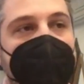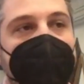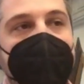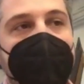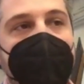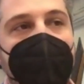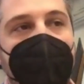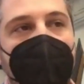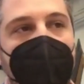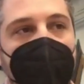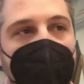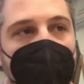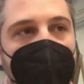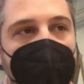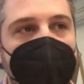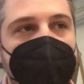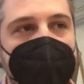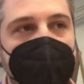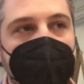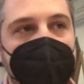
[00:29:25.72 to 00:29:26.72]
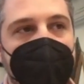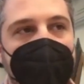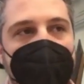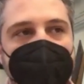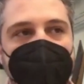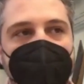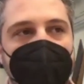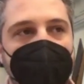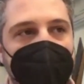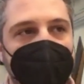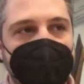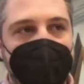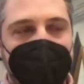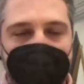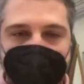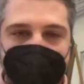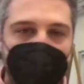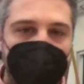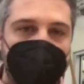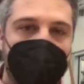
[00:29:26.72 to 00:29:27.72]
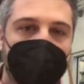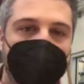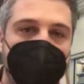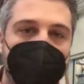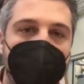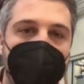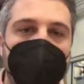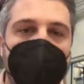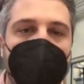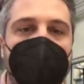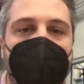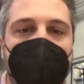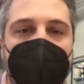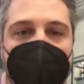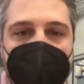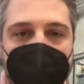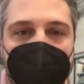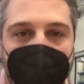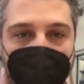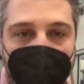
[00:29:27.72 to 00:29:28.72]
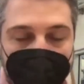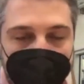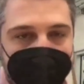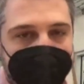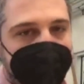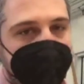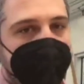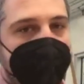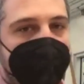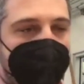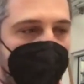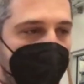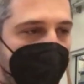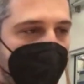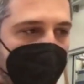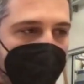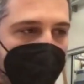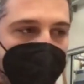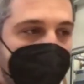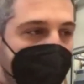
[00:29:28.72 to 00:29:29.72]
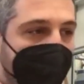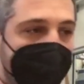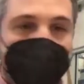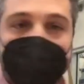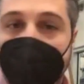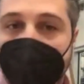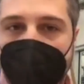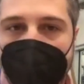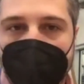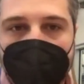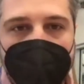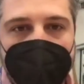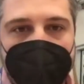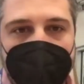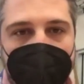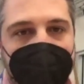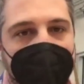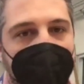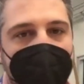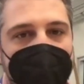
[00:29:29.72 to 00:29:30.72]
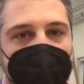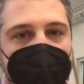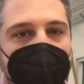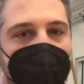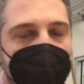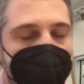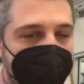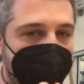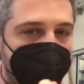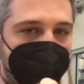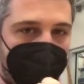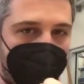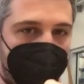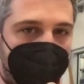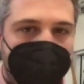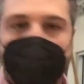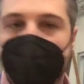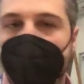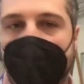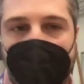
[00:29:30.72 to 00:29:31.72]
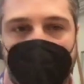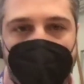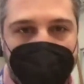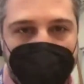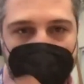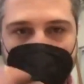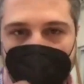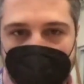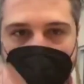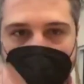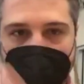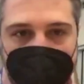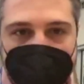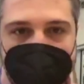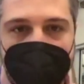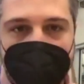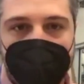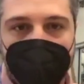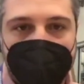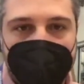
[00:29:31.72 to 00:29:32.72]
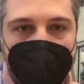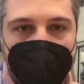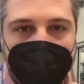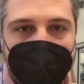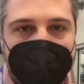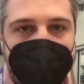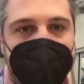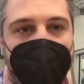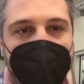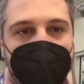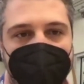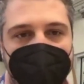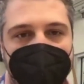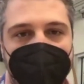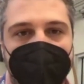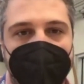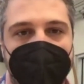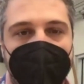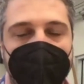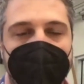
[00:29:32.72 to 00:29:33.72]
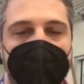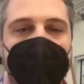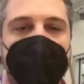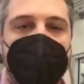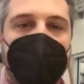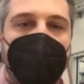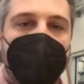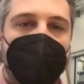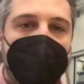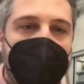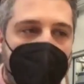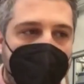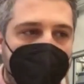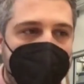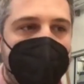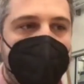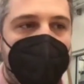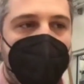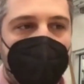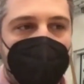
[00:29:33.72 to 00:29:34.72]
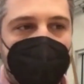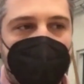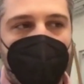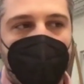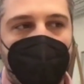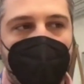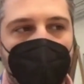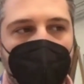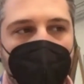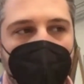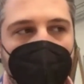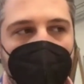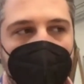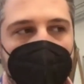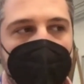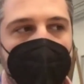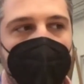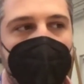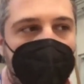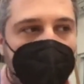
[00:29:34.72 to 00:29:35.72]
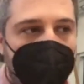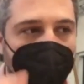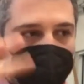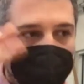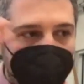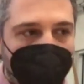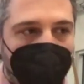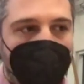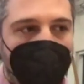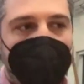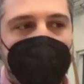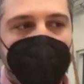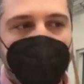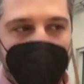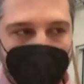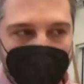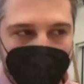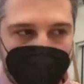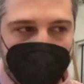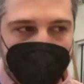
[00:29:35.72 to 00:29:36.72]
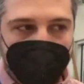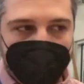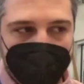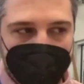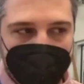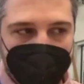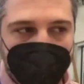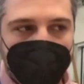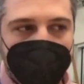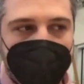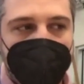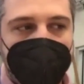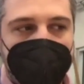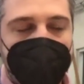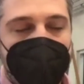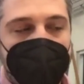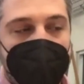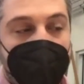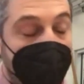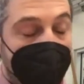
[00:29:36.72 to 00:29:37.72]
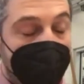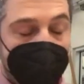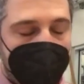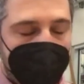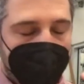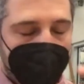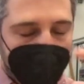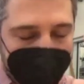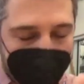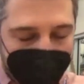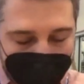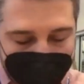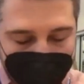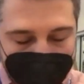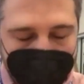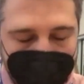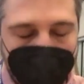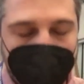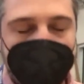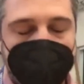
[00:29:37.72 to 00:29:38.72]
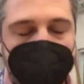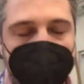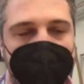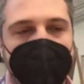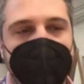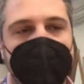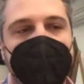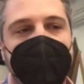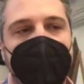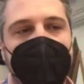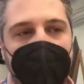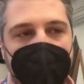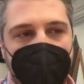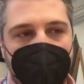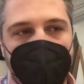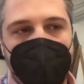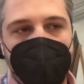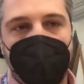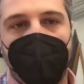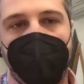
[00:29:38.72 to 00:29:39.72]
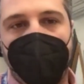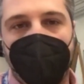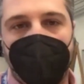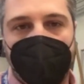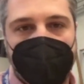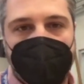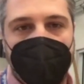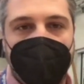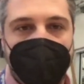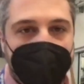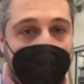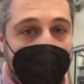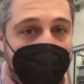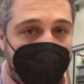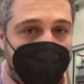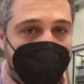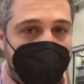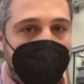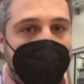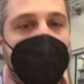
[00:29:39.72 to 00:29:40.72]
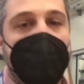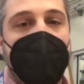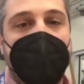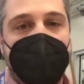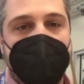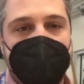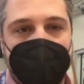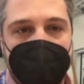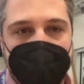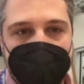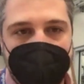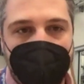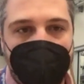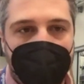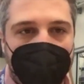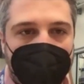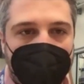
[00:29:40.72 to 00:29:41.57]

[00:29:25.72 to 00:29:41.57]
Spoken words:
all the electromagnetic radiation that could, in principle, interact with the qubit and screw up the state of the qubit itself. So the cavity is used to control the environment around the qubit, around the qubit, and also for the readout, as Silvia was